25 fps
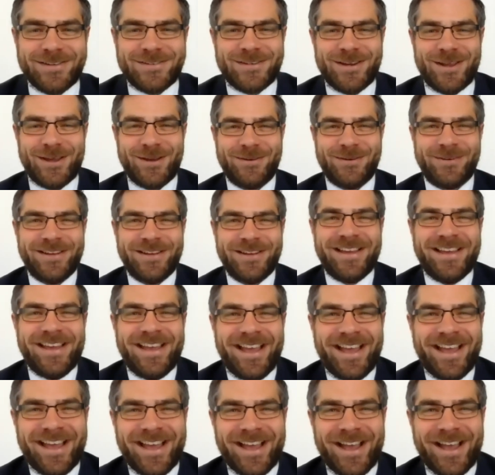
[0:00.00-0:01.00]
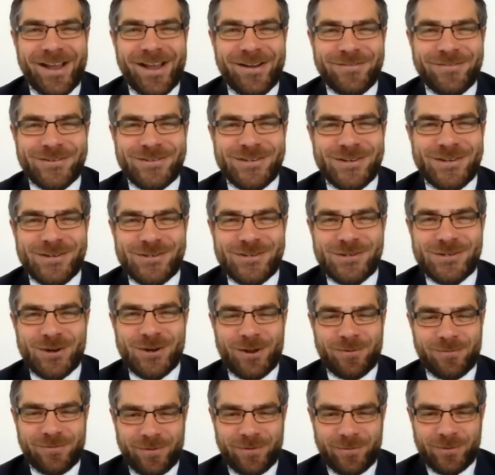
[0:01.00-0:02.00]
so uh, over to you,
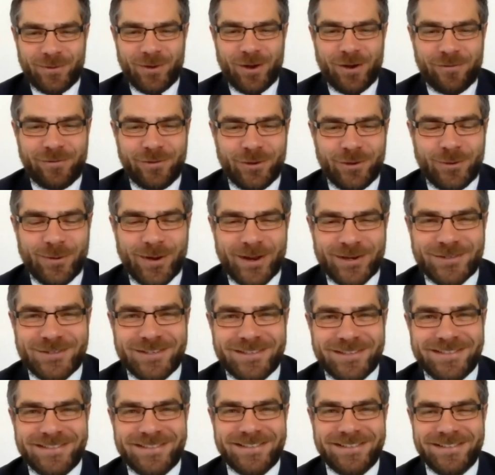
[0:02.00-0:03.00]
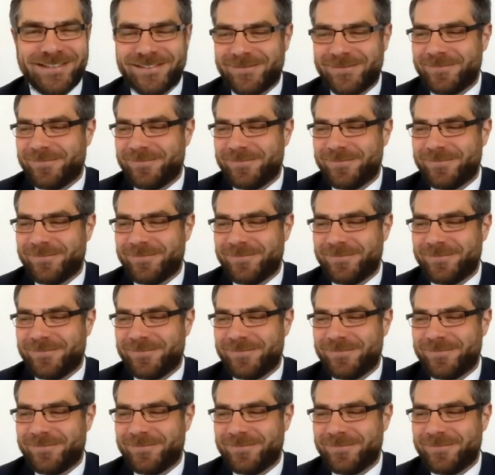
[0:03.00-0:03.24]
Stuart. I think we've got a few questions.